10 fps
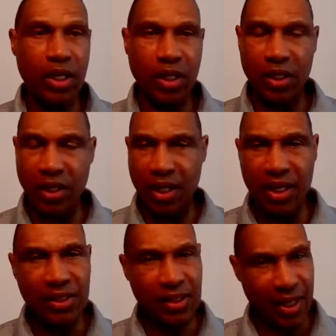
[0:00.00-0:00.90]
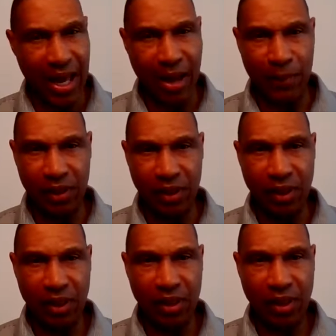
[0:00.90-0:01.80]
And it could easily happen
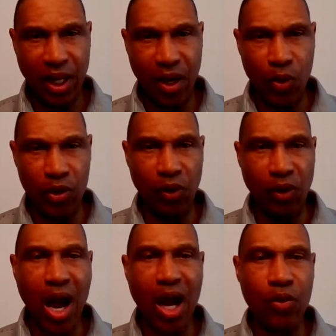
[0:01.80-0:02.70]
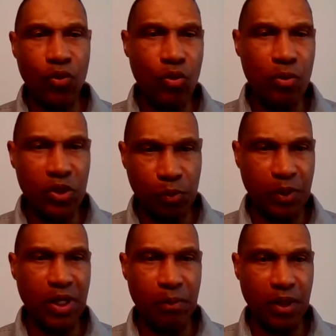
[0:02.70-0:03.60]
where your locker room is
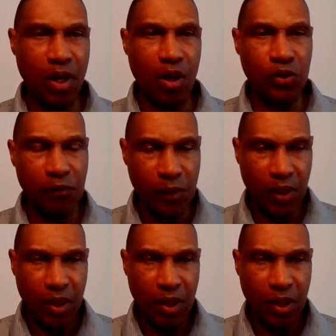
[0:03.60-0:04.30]
split because of